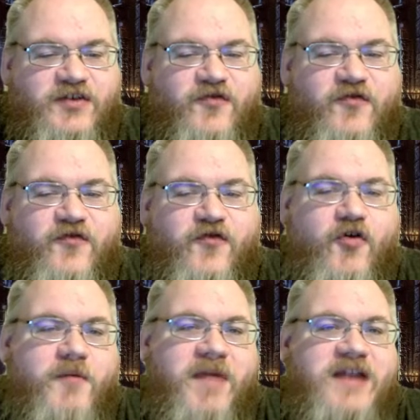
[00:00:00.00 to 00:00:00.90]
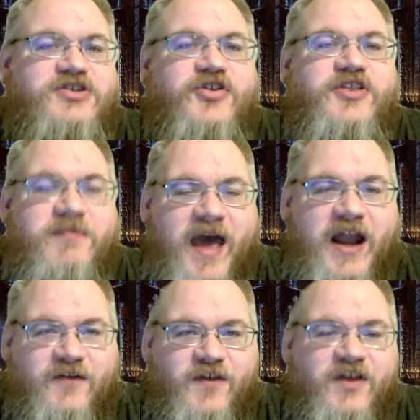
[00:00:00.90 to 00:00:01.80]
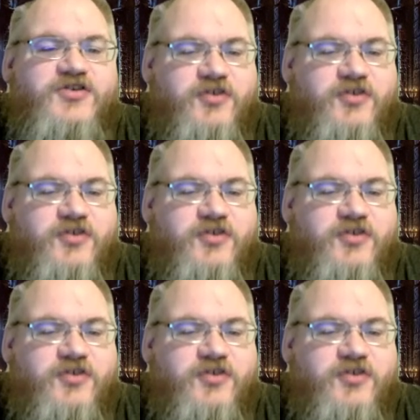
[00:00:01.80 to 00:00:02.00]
for mental thematic fields.